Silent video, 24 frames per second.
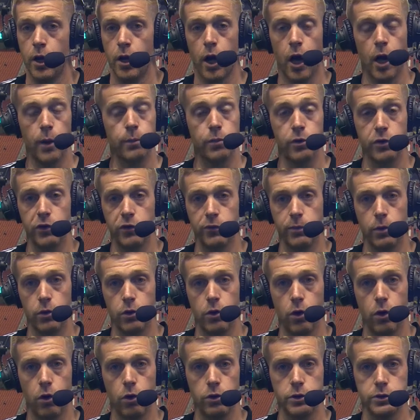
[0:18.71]
unbelievable
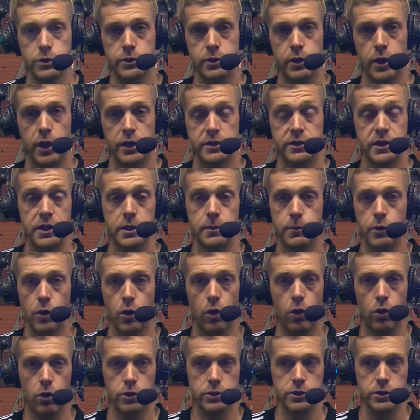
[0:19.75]
goals, uh, team
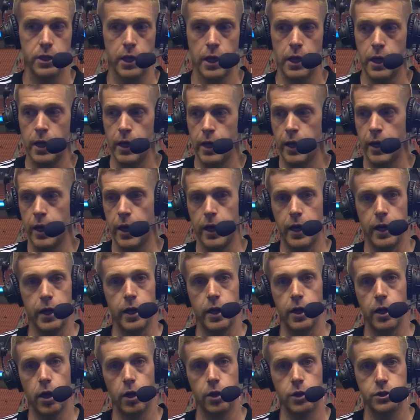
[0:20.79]
goals and
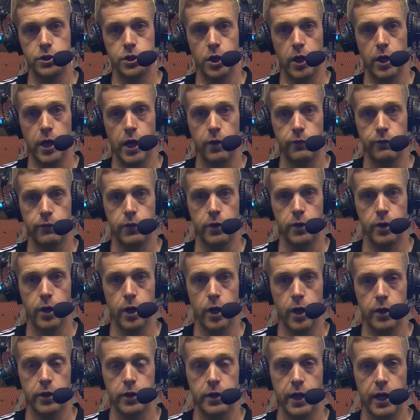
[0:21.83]
another shutout for
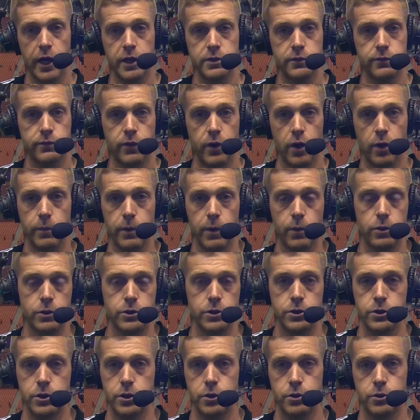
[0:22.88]
uh, the guys in front of me, which
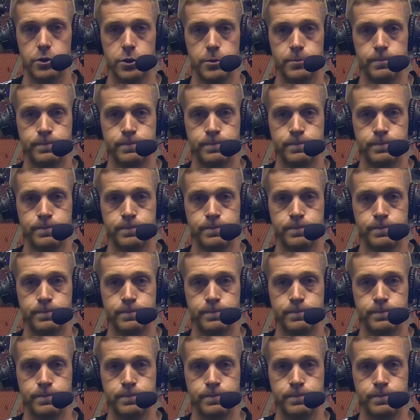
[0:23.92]
is huge.